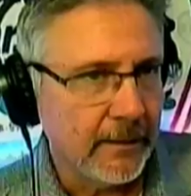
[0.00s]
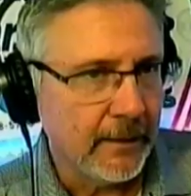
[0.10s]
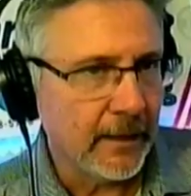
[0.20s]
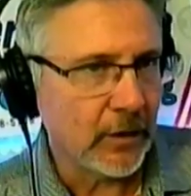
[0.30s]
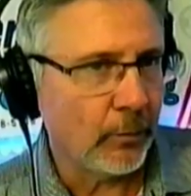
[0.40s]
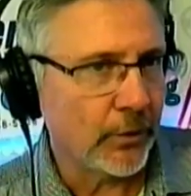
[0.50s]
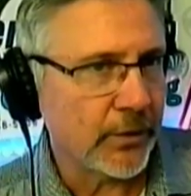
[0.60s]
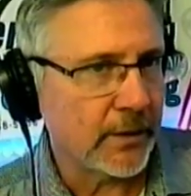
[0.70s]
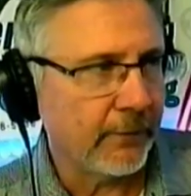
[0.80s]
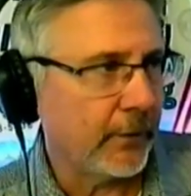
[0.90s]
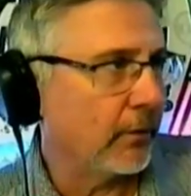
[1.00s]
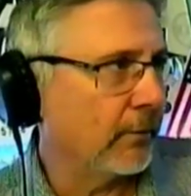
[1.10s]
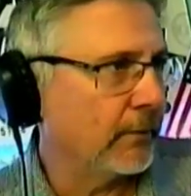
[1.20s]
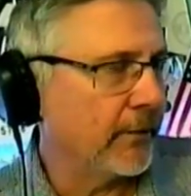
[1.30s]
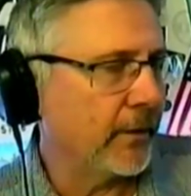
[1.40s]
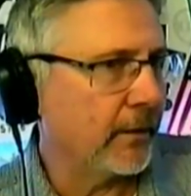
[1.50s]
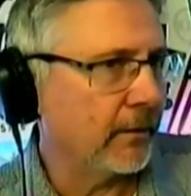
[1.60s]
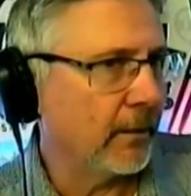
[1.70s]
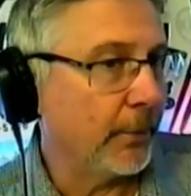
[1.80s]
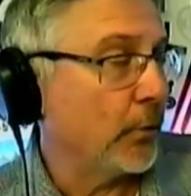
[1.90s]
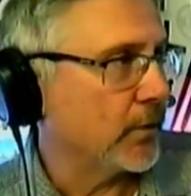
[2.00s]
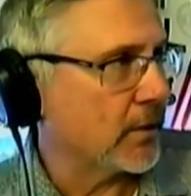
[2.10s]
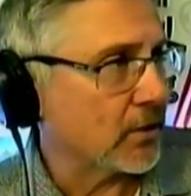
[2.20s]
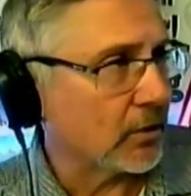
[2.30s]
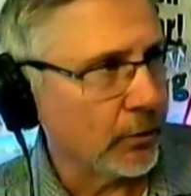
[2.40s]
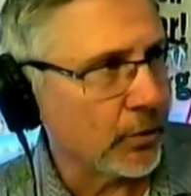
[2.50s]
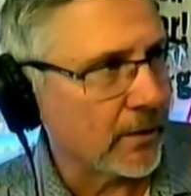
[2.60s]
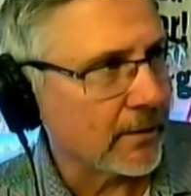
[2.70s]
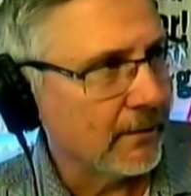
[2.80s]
it's almost as if they're they're opposed to solutions.